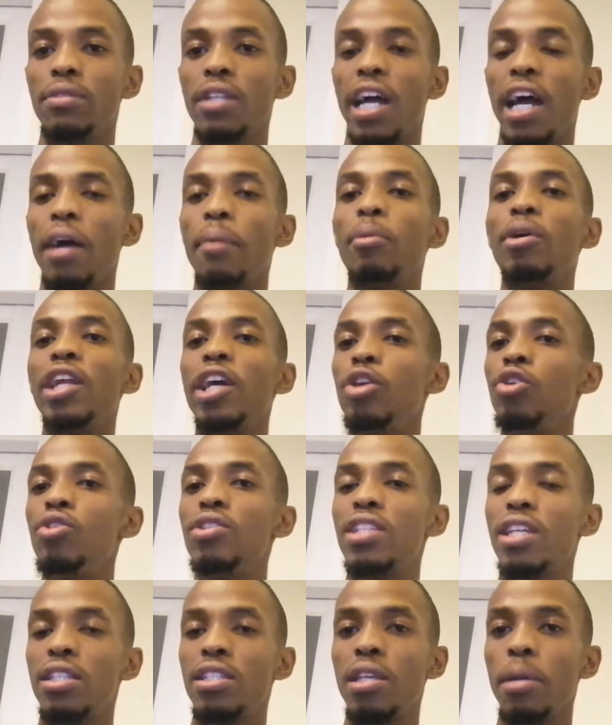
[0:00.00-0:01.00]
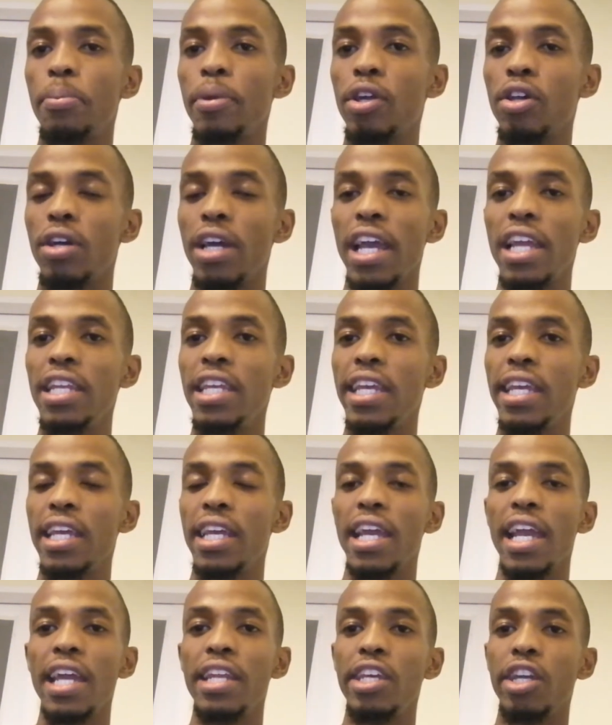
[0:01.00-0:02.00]
I'm gonna use a typical any
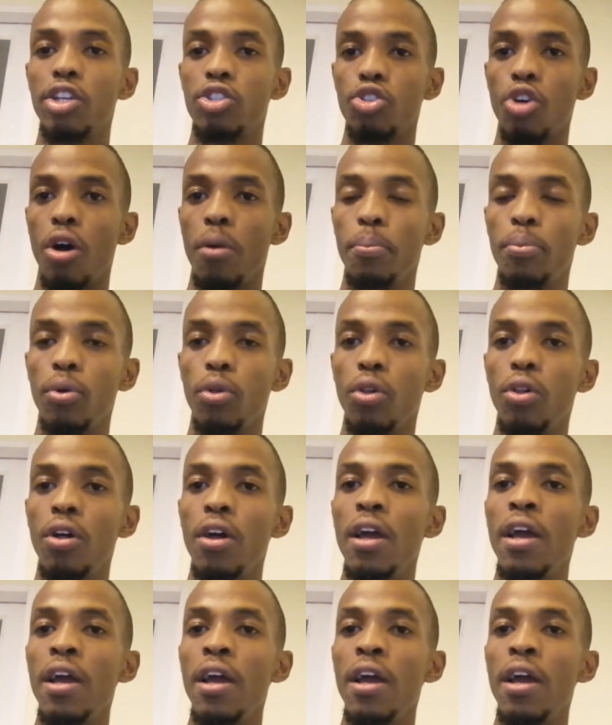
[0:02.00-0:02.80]
example.